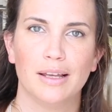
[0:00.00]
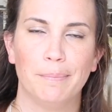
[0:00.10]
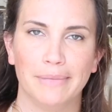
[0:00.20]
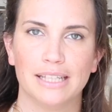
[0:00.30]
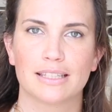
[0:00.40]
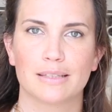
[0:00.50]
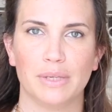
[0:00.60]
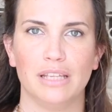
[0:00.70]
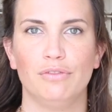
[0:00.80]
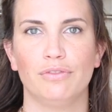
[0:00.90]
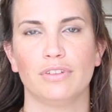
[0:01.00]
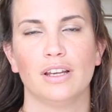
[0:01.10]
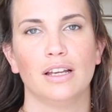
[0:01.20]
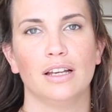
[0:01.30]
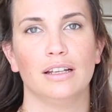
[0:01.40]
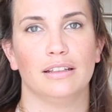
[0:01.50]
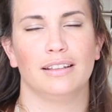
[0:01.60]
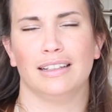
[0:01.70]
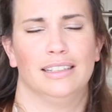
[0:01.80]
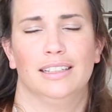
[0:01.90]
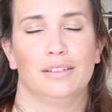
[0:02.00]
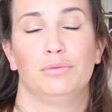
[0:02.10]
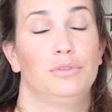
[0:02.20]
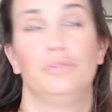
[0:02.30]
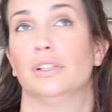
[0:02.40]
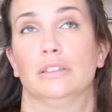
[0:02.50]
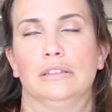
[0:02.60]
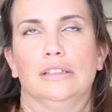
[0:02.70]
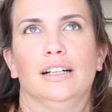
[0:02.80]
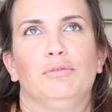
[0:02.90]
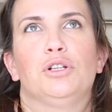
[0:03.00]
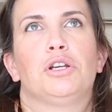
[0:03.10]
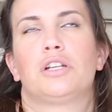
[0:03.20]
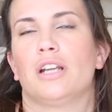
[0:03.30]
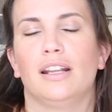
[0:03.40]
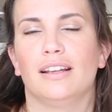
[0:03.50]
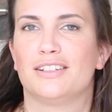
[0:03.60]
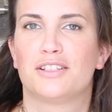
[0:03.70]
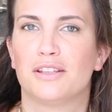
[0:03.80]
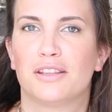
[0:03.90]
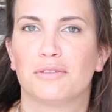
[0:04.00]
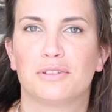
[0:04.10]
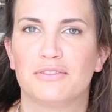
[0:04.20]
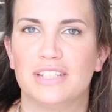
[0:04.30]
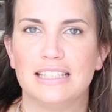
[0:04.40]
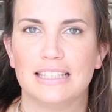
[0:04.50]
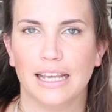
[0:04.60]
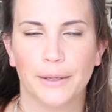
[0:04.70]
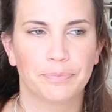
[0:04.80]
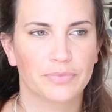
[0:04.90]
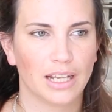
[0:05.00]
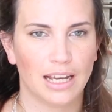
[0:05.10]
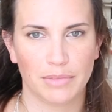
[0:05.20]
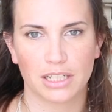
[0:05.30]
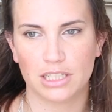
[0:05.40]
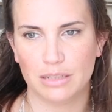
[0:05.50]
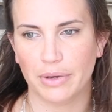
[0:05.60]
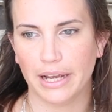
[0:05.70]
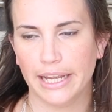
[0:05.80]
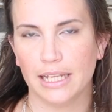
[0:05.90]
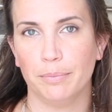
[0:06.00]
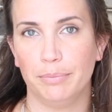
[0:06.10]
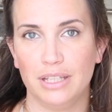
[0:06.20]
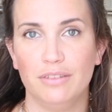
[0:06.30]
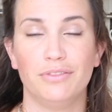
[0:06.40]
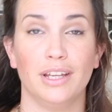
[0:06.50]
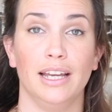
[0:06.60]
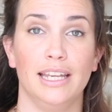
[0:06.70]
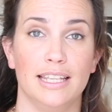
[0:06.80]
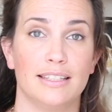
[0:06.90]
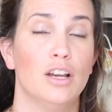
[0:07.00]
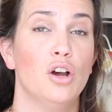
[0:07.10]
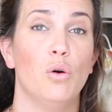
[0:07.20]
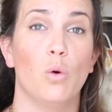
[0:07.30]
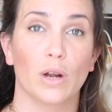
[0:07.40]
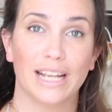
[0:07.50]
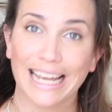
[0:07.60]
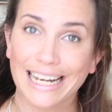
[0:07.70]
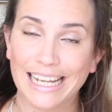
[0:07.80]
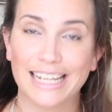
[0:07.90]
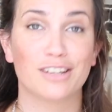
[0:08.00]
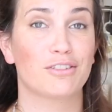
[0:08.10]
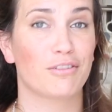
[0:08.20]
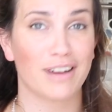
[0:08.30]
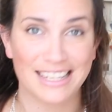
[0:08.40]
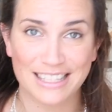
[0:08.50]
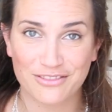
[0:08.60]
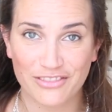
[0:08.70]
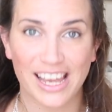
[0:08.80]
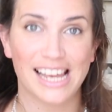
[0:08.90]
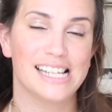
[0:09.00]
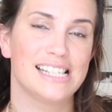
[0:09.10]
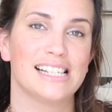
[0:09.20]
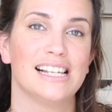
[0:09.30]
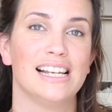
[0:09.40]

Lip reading: minced beef that I would shudder just the thought of eating, I'm actually buying beef that is organic, grass-fed,